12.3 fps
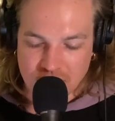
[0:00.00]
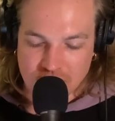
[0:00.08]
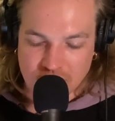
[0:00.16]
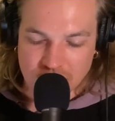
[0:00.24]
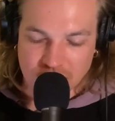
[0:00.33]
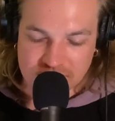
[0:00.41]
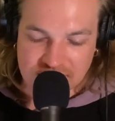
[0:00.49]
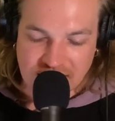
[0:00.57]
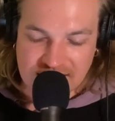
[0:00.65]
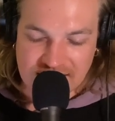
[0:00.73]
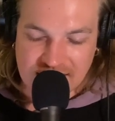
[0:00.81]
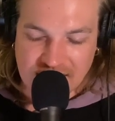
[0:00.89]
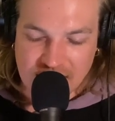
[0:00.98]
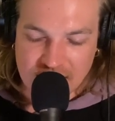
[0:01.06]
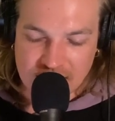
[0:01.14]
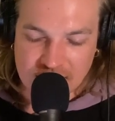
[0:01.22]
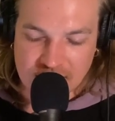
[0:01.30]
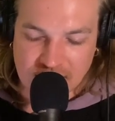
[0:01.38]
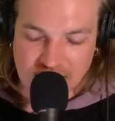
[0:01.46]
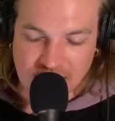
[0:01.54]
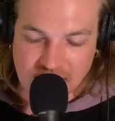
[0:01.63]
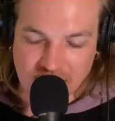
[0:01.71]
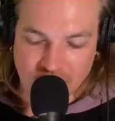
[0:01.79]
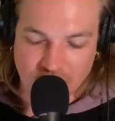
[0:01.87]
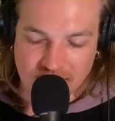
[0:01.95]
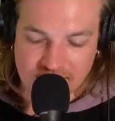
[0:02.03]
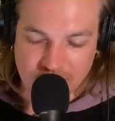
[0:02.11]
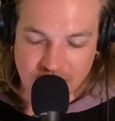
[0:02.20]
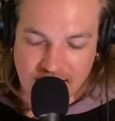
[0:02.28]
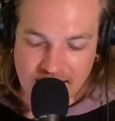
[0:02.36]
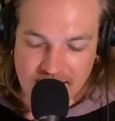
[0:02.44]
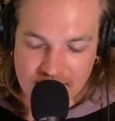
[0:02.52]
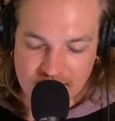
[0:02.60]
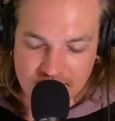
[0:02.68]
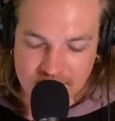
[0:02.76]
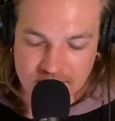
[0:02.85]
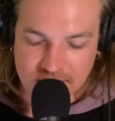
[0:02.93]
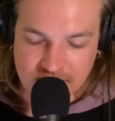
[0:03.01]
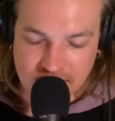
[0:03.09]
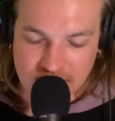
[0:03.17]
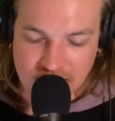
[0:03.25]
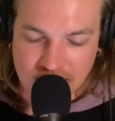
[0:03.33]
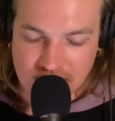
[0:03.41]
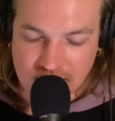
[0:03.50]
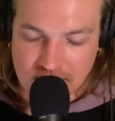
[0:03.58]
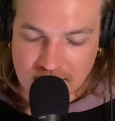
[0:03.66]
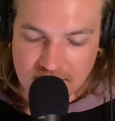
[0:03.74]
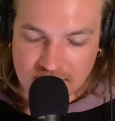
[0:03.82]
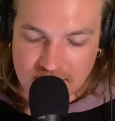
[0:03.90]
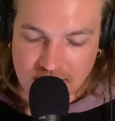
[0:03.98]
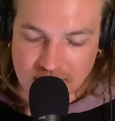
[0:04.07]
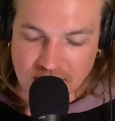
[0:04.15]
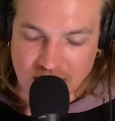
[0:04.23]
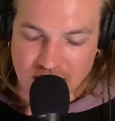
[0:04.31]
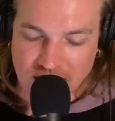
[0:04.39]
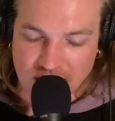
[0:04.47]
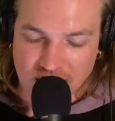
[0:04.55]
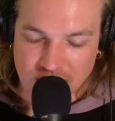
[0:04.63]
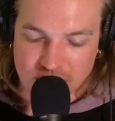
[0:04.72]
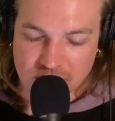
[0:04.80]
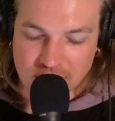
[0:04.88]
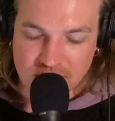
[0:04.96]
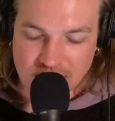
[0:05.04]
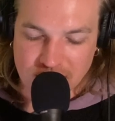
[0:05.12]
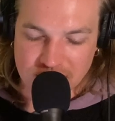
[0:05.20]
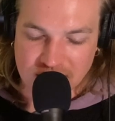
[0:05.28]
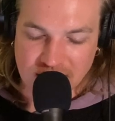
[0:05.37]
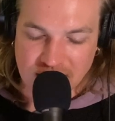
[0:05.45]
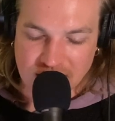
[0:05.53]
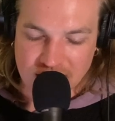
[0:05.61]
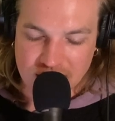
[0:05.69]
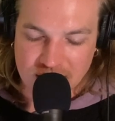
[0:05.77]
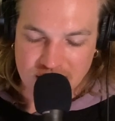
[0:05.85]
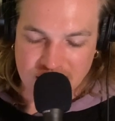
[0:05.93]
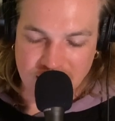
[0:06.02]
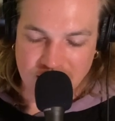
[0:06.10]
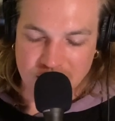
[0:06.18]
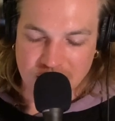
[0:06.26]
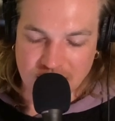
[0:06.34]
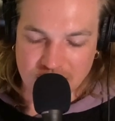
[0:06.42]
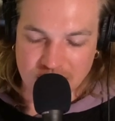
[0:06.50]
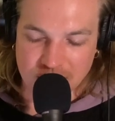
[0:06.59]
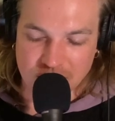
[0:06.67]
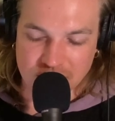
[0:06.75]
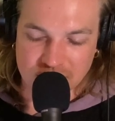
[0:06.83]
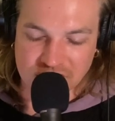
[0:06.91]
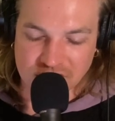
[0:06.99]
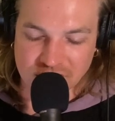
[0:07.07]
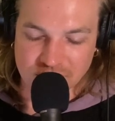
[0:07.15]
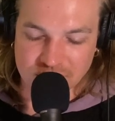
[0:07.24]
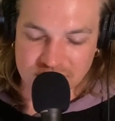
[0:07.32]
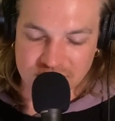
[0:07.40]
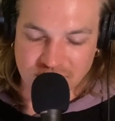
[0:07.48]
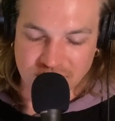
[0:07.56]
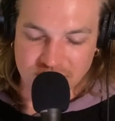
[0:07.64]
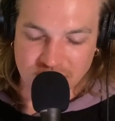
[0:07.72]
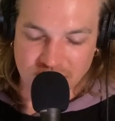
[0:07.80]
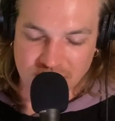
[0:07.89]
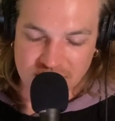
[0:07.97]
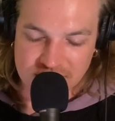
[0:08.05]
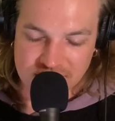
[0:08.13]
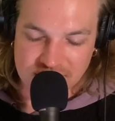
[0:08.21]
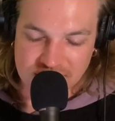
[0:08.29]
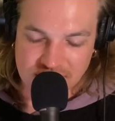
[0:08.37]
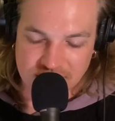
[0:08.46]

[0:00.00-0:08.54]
Costa Rica and Guatemala. There are programs there that pay people to restore forests.